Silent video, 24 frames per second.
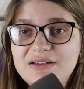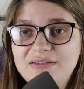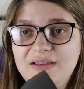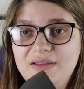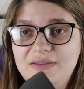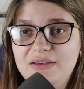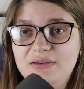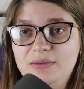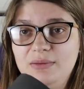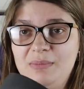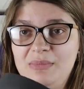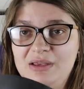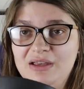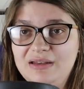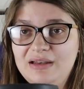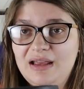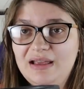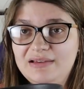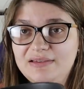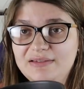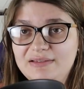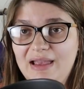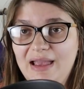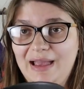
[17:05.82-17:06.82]
just thought this would be a
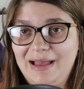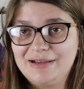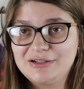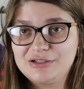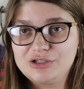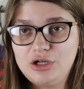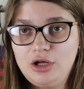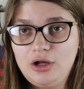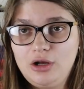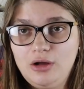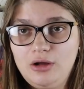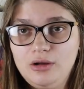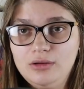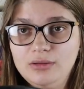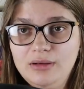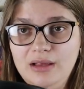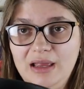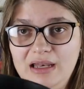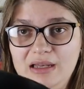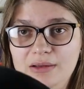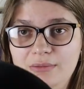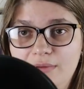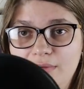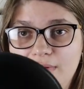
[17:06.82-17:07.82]
nice catch-all
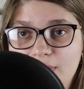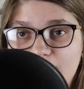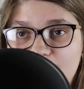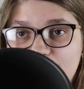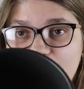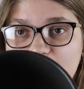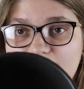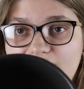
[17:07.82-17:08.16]
and it was